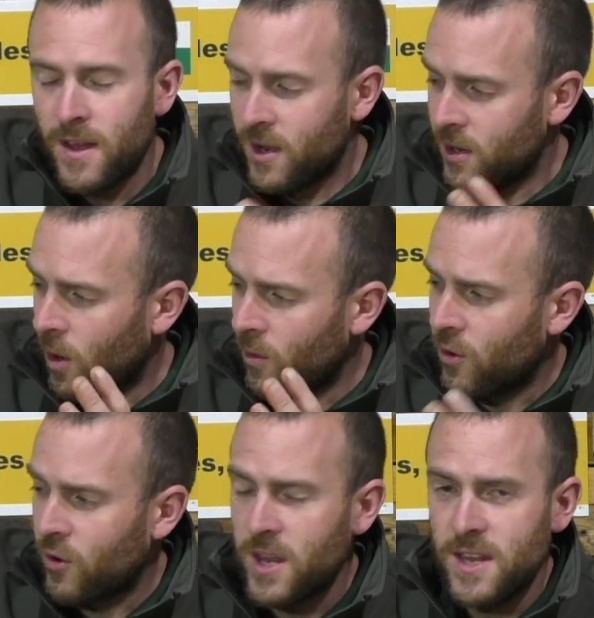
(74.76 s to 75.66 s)
Now, the
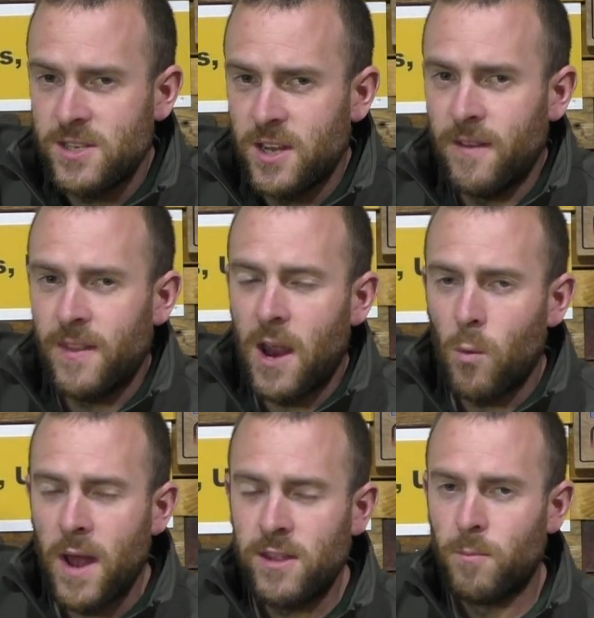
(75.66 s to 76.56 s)
reason that I
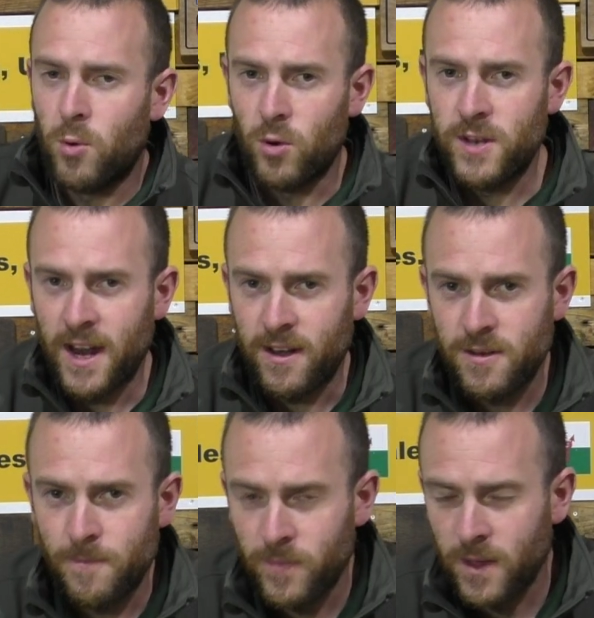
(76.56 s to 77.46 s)
went to
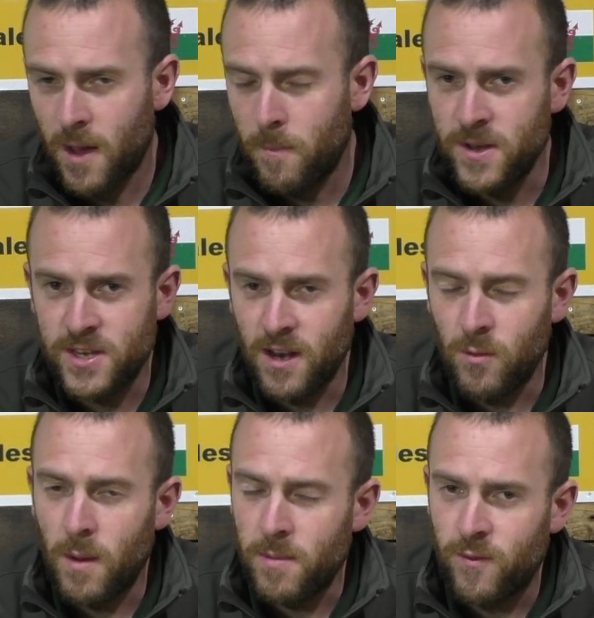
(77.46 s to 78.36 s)
Protek, up until
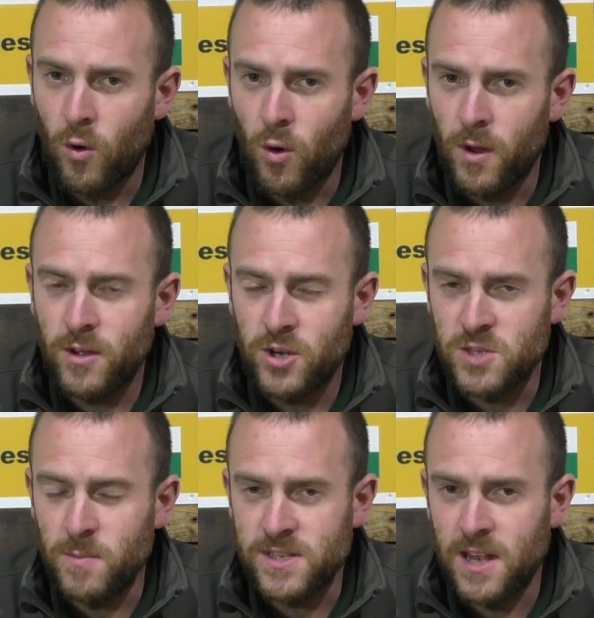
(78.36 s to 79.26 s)
before
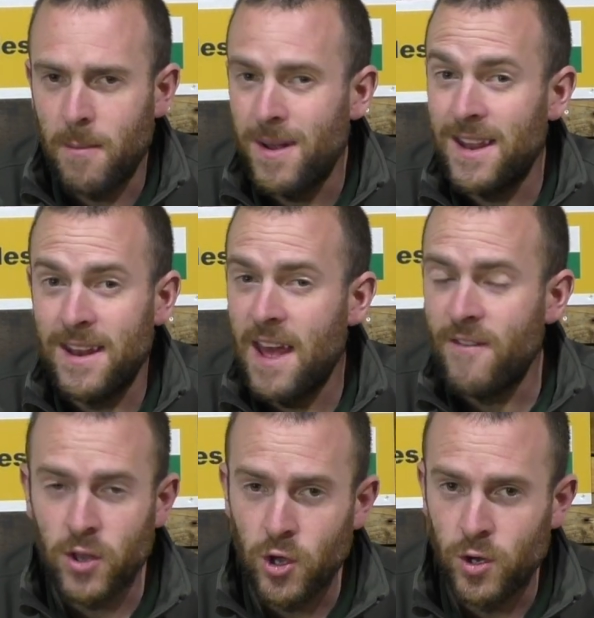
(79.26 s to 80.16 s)
Christmas time, I'd
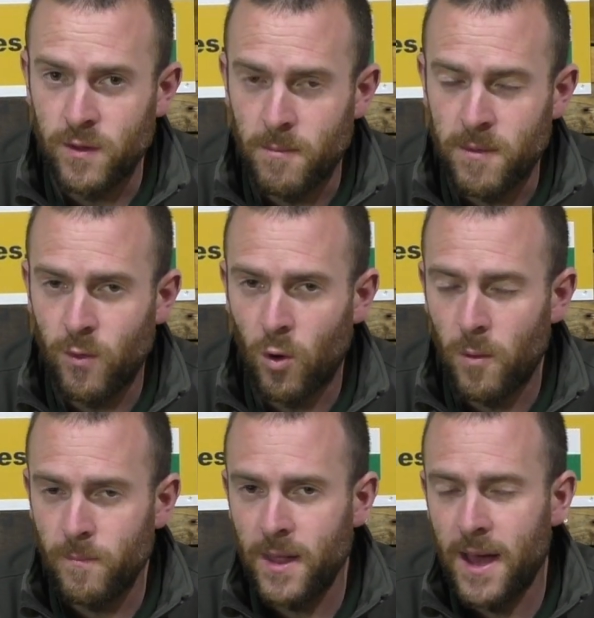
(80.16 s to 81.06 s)
never heard of them
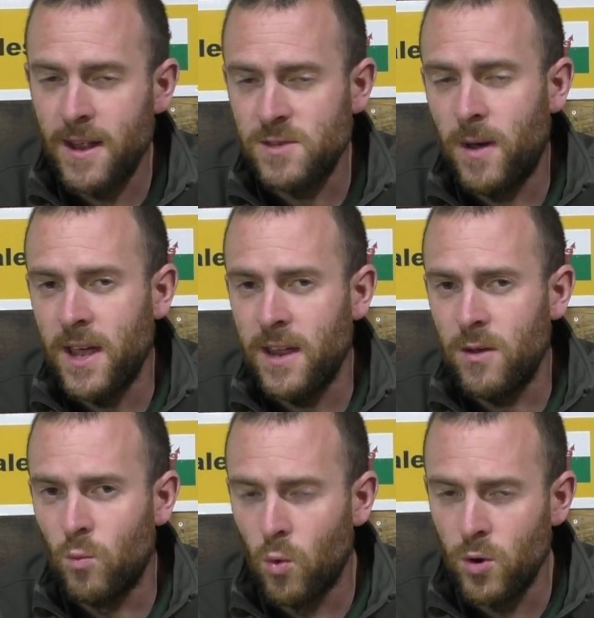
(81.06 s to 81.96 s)
before, and I was
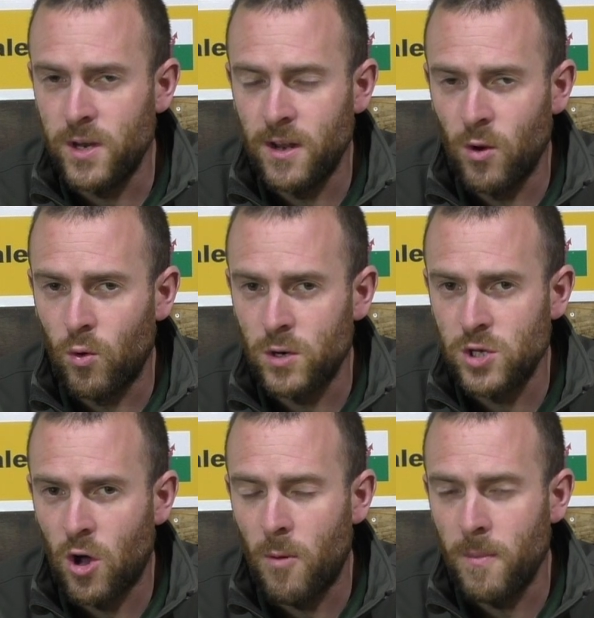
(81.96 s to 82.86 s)
buying wood in a local
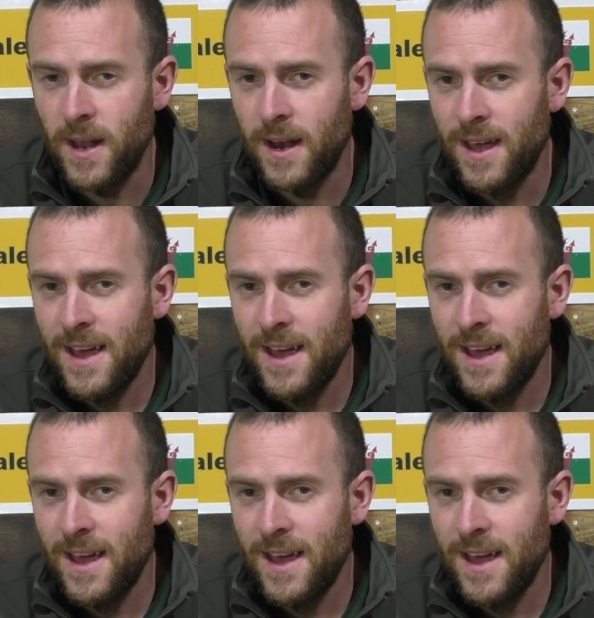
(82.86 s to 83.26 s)
sawmill,